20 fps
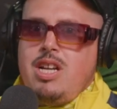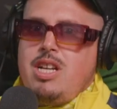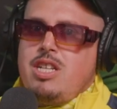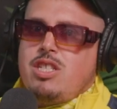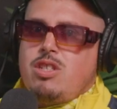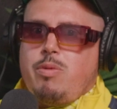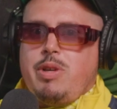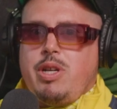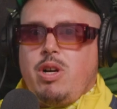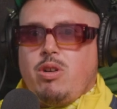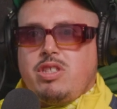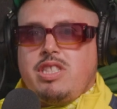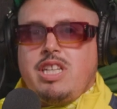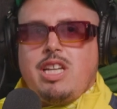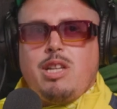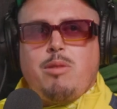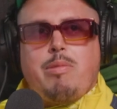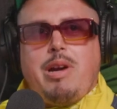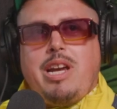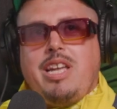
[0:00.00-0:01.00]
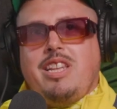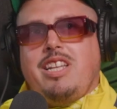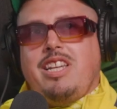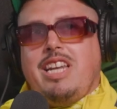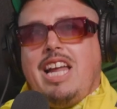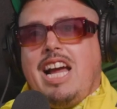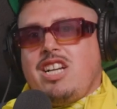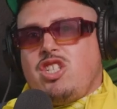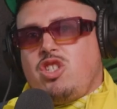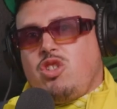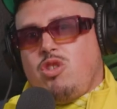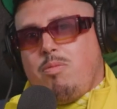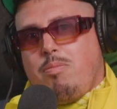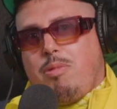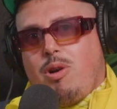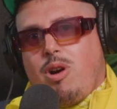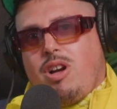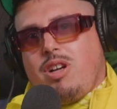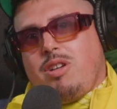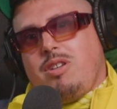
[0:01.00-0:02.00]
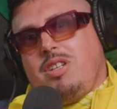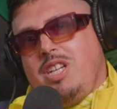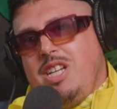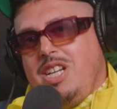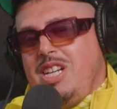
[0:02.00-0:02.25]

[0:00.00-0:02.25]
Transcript: So we go celebrate in the national park.